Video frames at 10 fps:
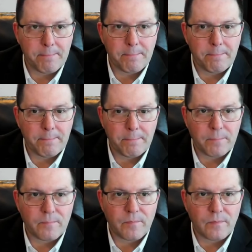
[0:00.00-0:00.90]

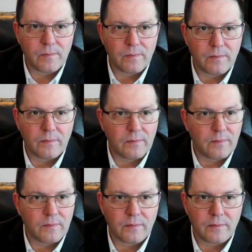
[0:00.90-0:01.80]

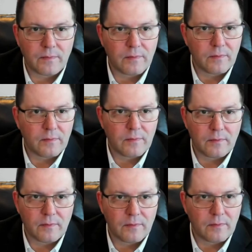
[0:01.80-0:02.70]

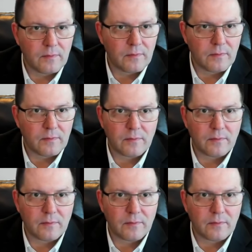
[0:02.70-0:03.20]
This person isn't speaking.